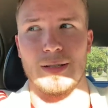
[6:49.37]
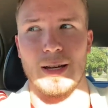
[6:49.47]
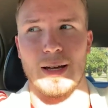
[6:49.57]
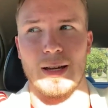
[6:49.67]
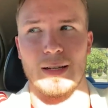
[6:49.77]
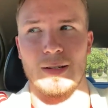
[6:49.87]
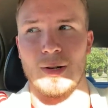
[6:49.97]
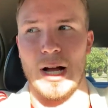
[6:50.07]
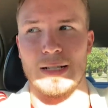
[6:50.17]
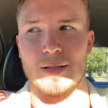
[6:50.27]

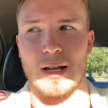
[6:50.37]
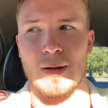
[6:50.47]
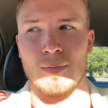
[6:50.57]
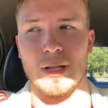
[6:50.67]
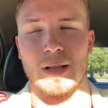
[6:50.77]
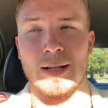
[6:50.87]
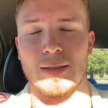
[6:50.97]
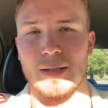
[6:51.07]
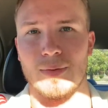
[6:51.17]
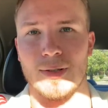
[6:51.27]
I really like
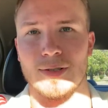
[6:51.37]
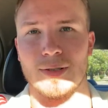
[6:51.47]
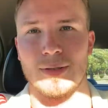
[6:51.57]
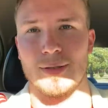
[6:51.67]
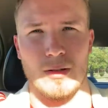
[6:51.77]
these versions.